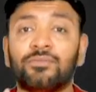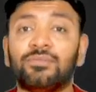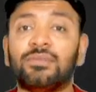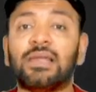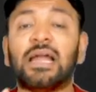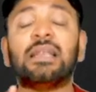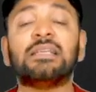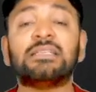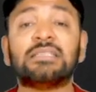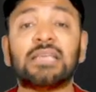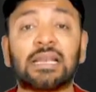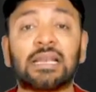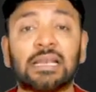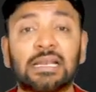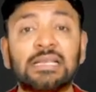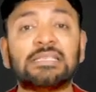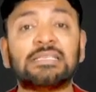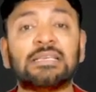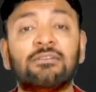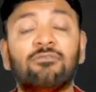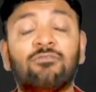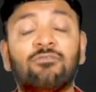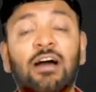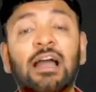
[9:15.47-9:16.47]
That is the
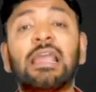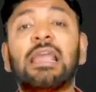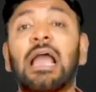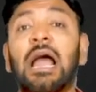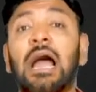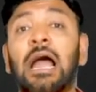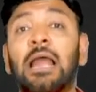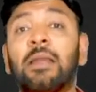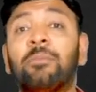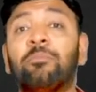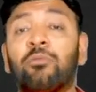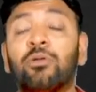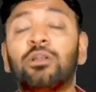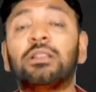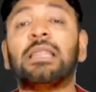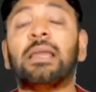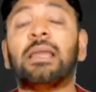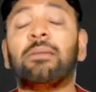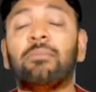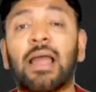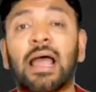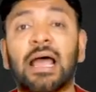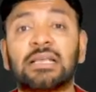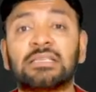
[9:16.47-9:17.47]
reason why I put
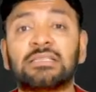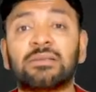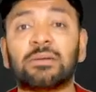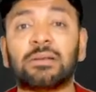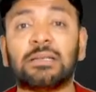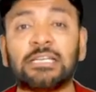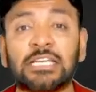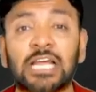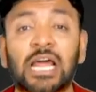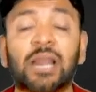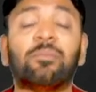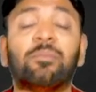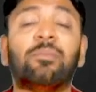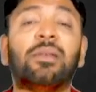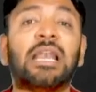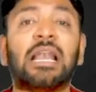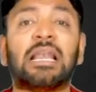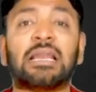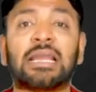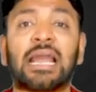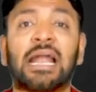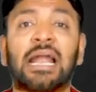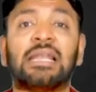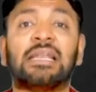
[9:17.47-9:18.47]
them as a
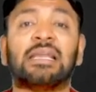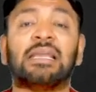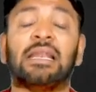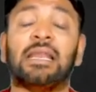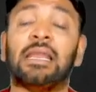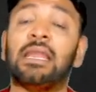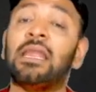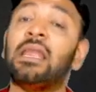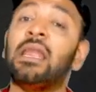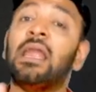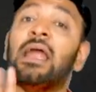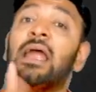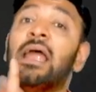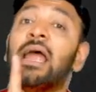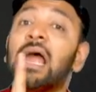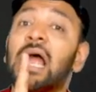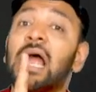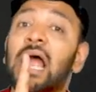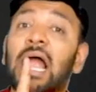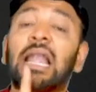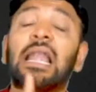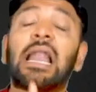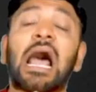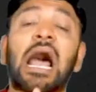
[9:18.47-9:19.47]
terminal category,
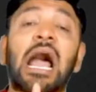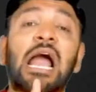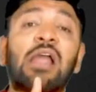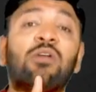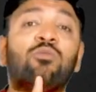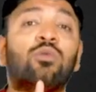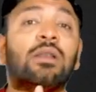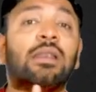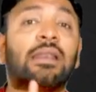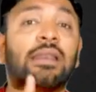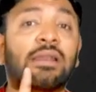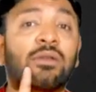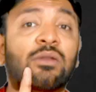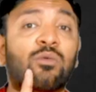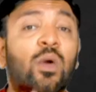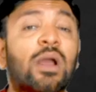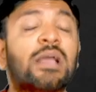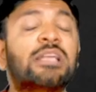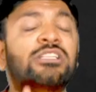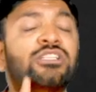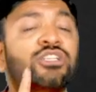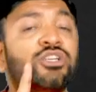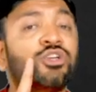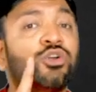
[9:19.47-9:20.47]
and I would
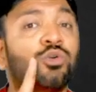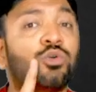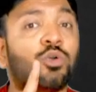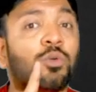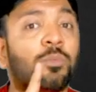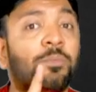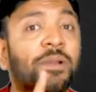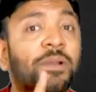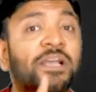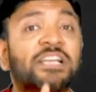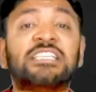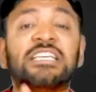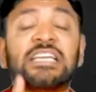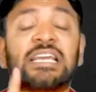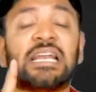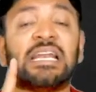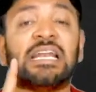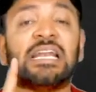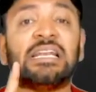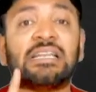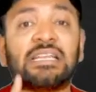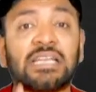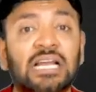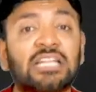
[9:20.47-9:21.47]
request you to
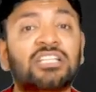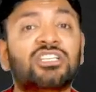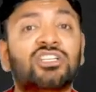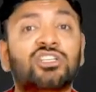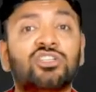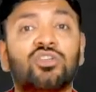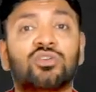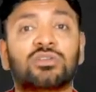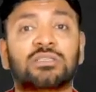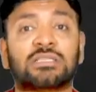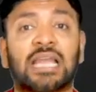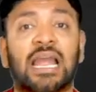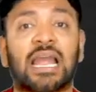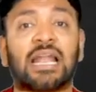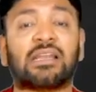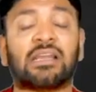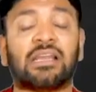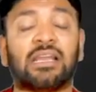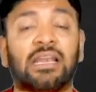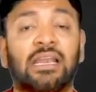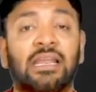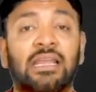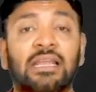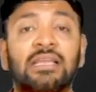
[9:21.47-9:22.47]
basically touch those
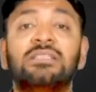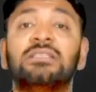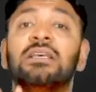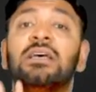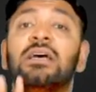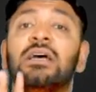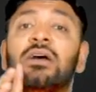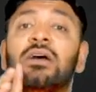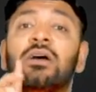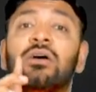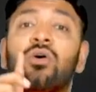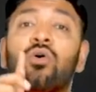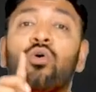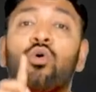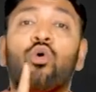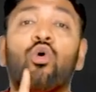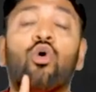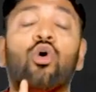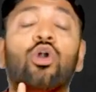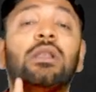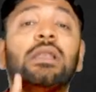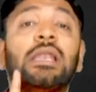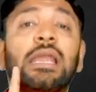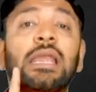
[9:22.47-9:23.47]
categories
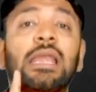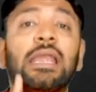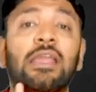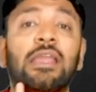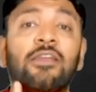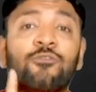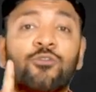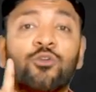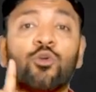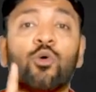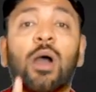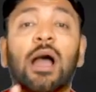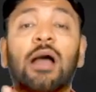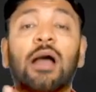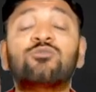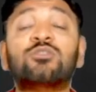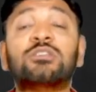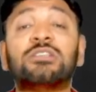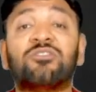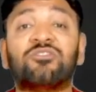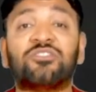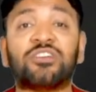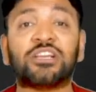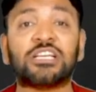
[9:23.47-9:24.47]
only if you have
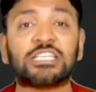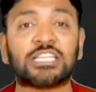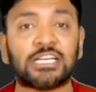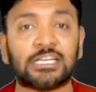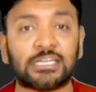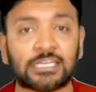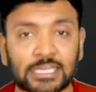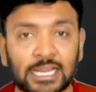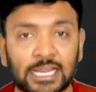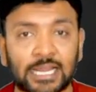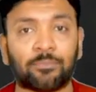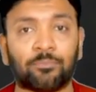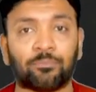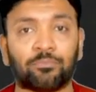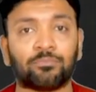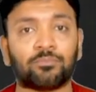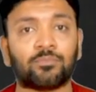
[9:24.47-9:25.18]
sufficient time.